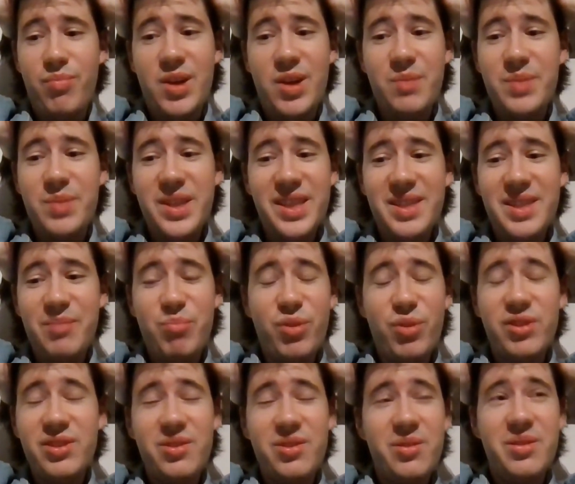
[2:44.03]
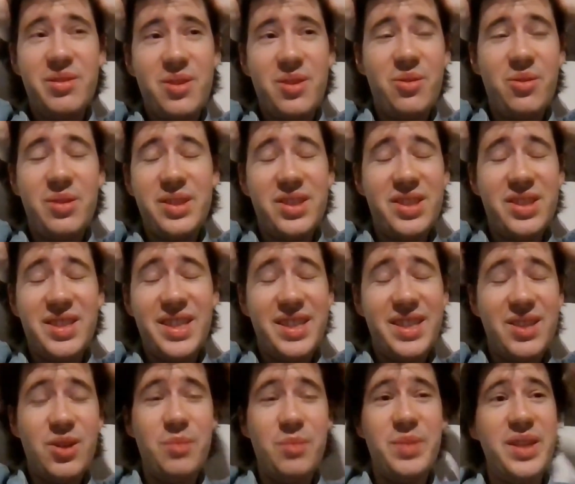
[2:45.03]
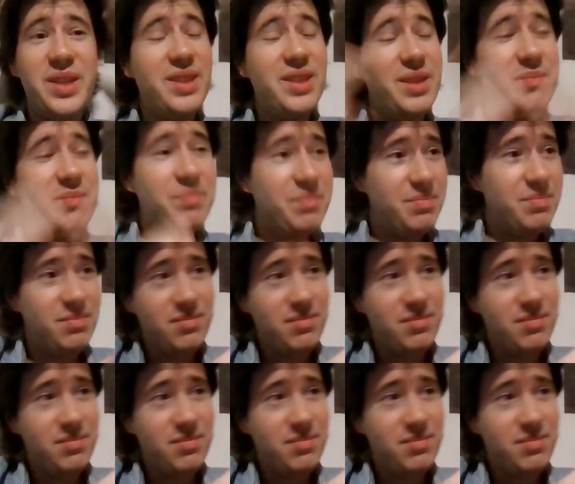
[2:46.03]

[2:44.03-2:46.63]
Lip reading: completely berserk, or he's just like completely